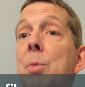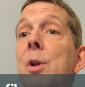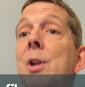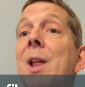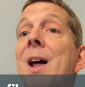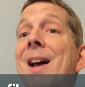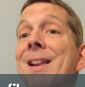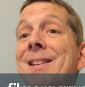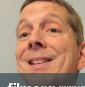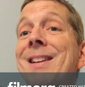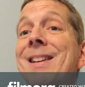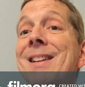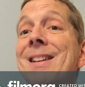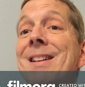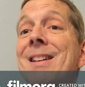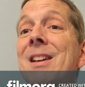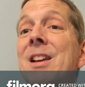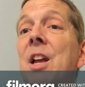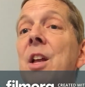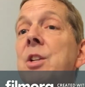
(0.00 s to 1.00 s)
politely
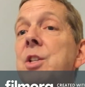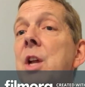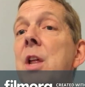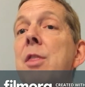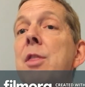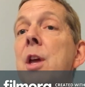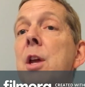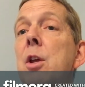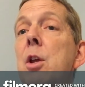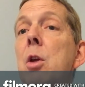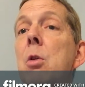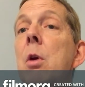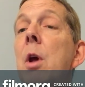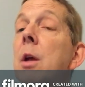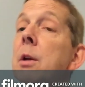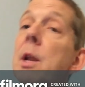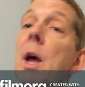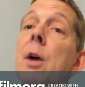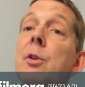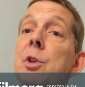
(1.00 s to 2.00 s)
and say thank you.
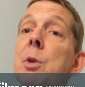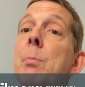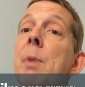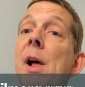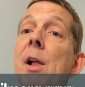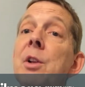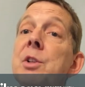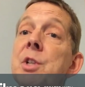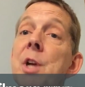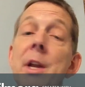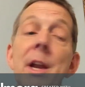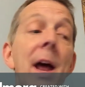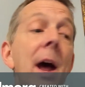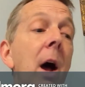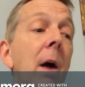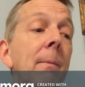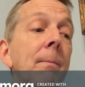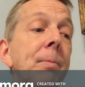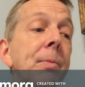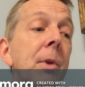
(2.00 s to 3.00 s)
Now, to balance that
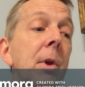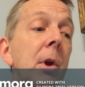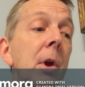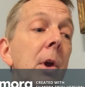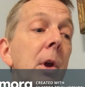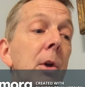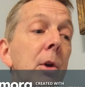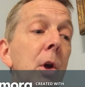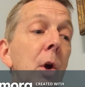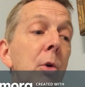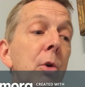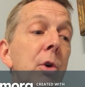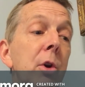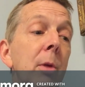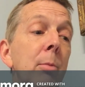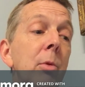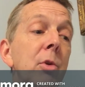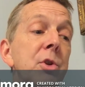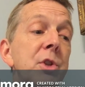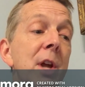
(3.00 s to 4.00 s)
out, go to
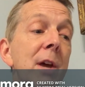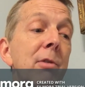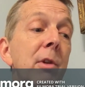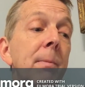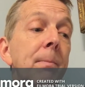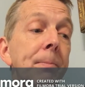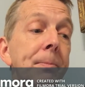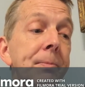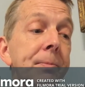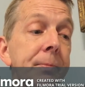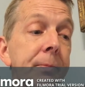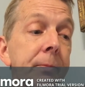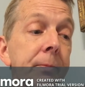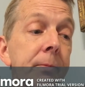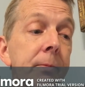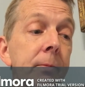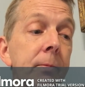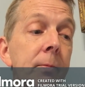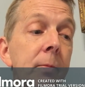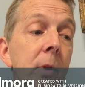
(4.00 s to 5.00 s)
number 7,
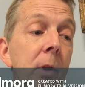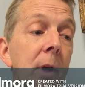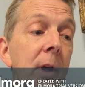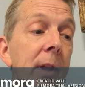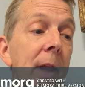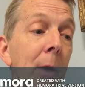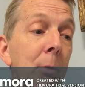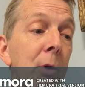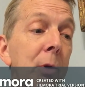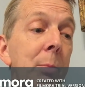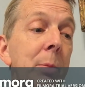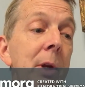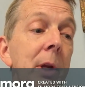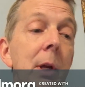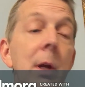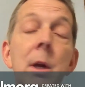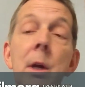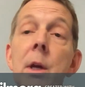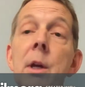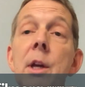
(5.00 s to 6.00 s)
and that would
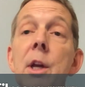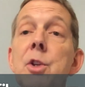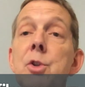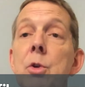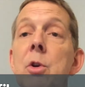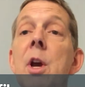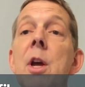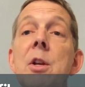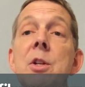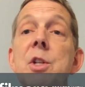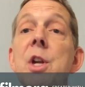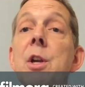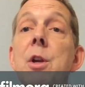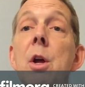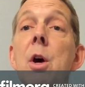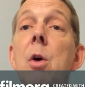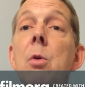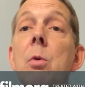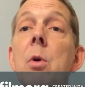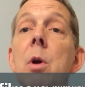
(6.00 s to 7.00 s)
be it's okay to say
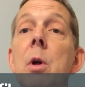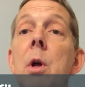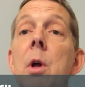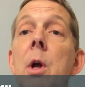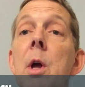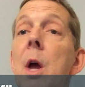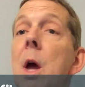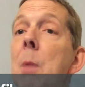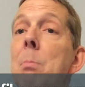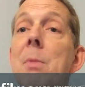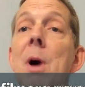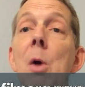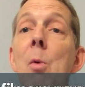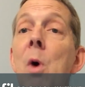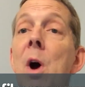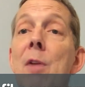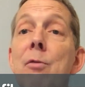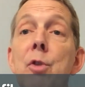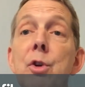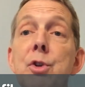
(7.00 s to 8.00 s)
no. My
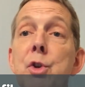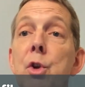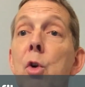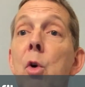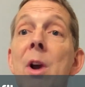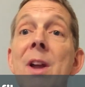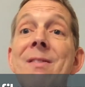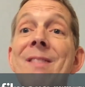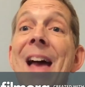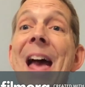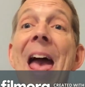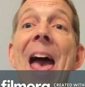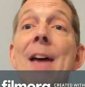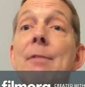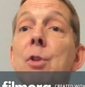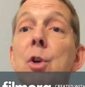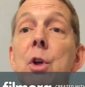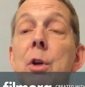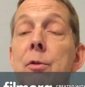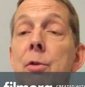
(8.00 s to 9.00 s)
wife was a great
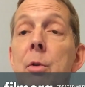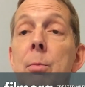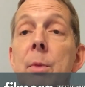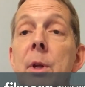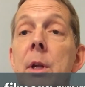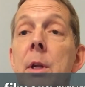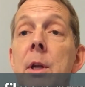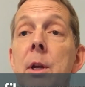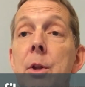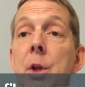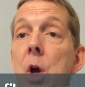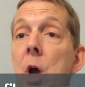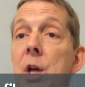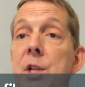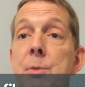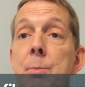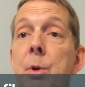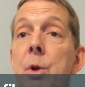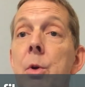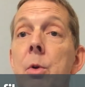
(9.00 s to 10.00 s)
advocate for me in the
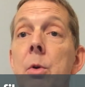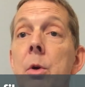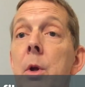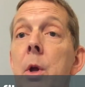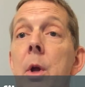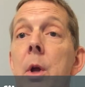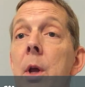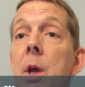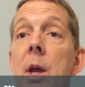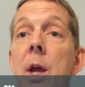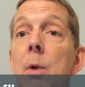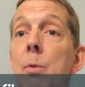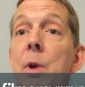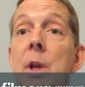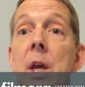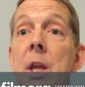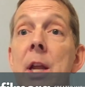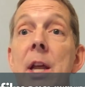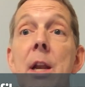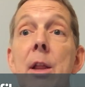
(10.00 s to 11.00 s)
hospital, and we
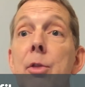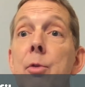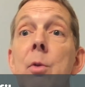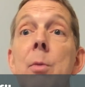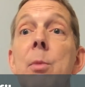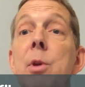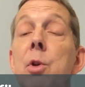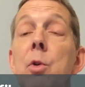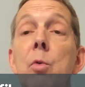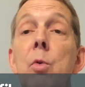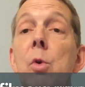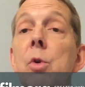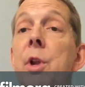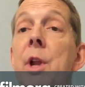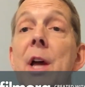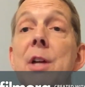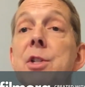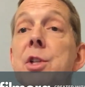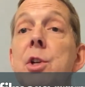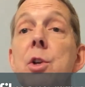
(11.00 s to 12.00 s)
kind of had a 3-minute
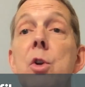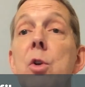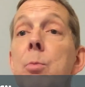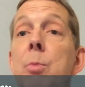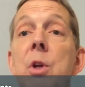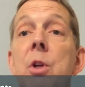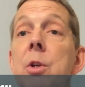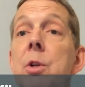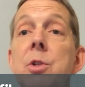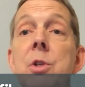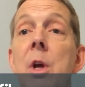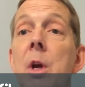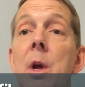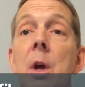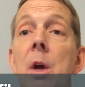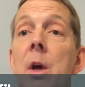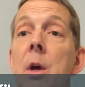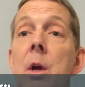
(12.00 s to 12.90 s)
rule in ICU because